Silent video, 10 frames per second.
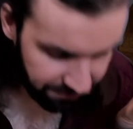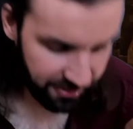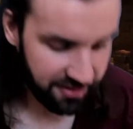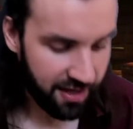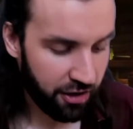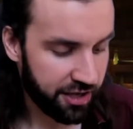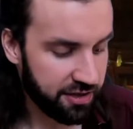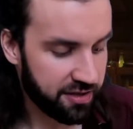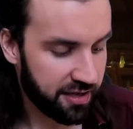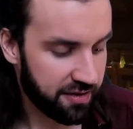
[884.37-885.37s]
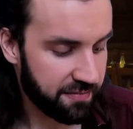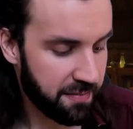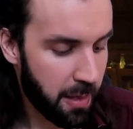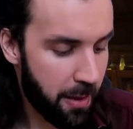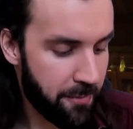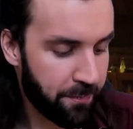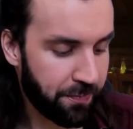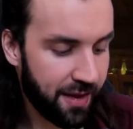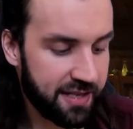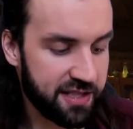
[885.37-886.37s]
The star anise and
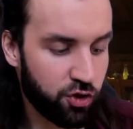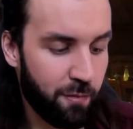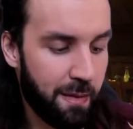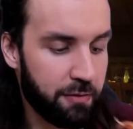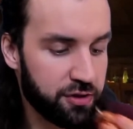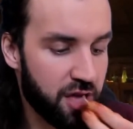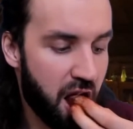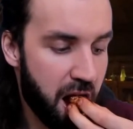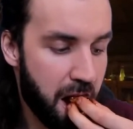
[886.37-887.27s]
Sichuan peppers.